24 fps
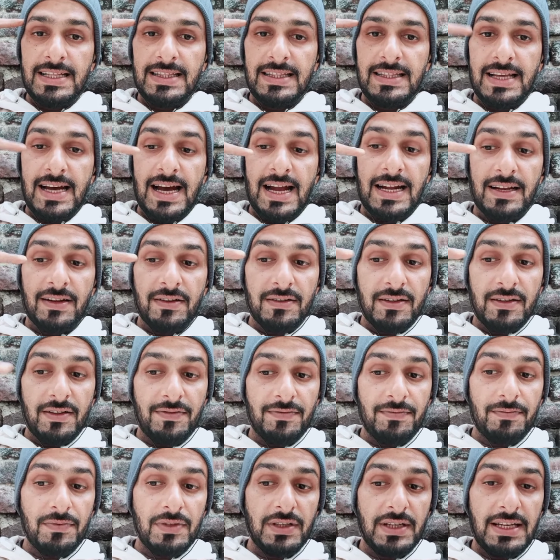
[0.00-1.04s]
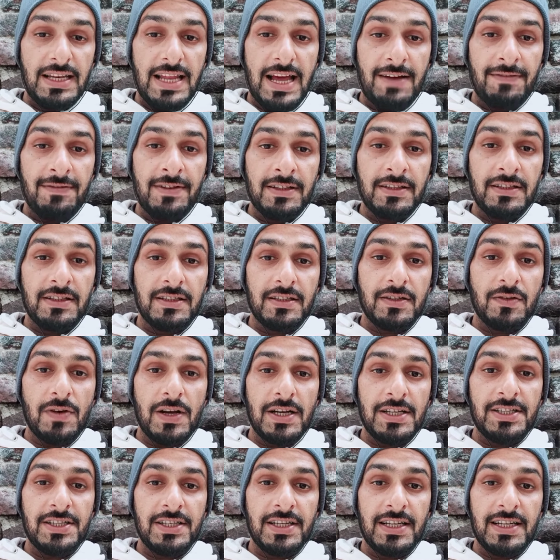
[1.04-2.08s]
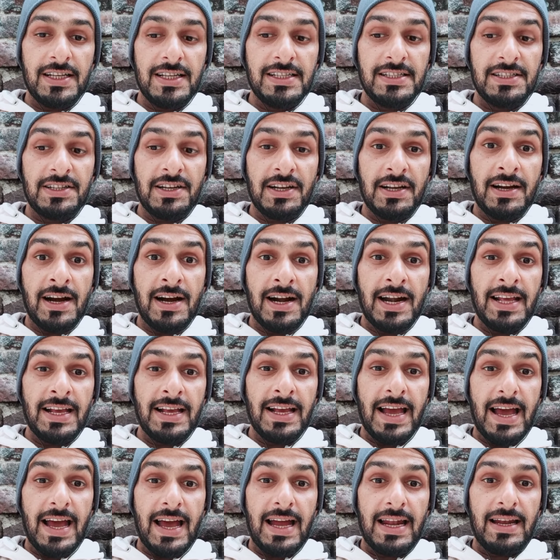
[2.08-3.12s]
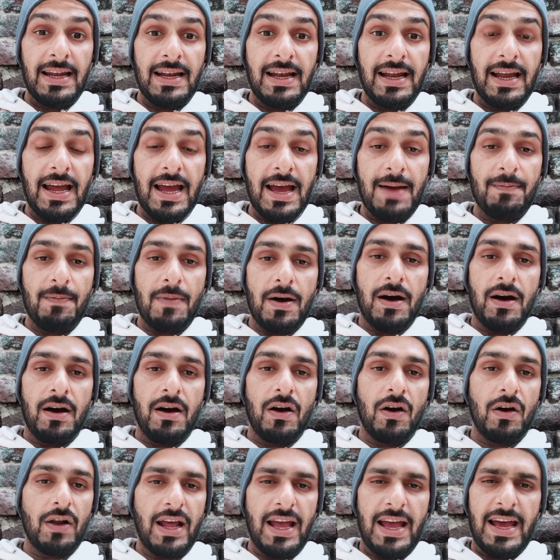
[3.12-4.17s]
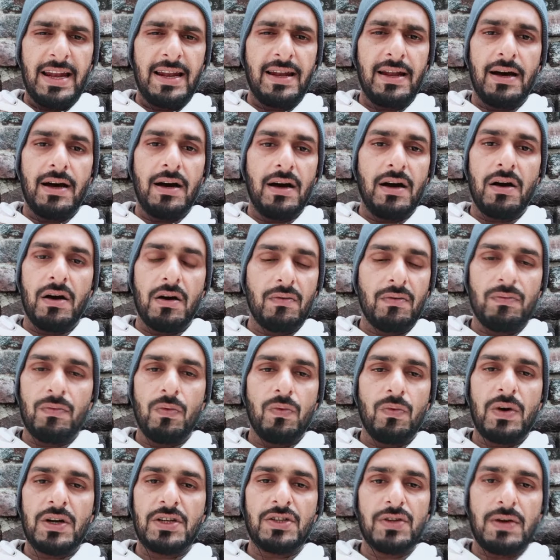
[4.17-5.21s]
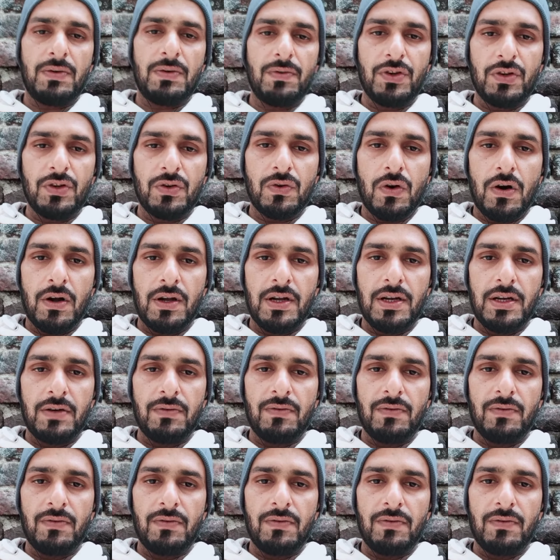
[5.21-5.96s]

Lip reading: that the 11th question is regarding an Emma or Anna or whatsoever you call it,